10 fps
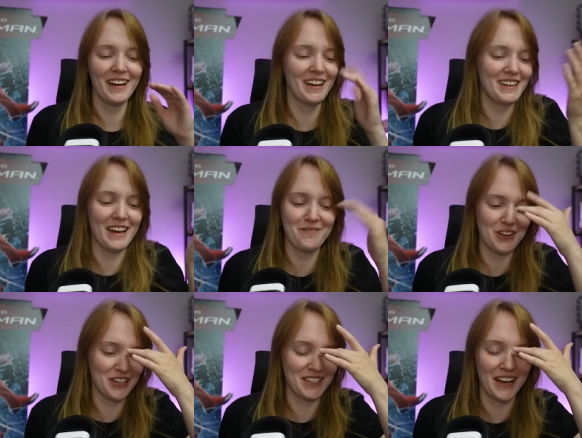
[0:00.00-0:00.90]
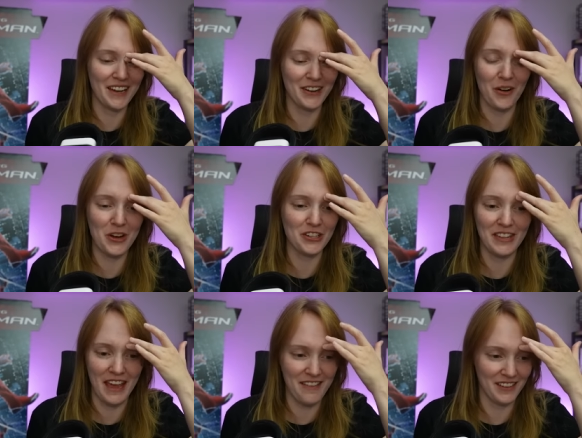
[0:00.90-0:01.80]
Again, we're just not going to question
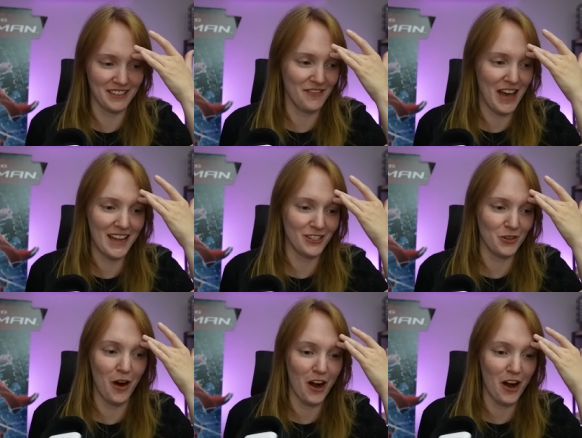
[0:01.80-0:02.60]
the ethics of that too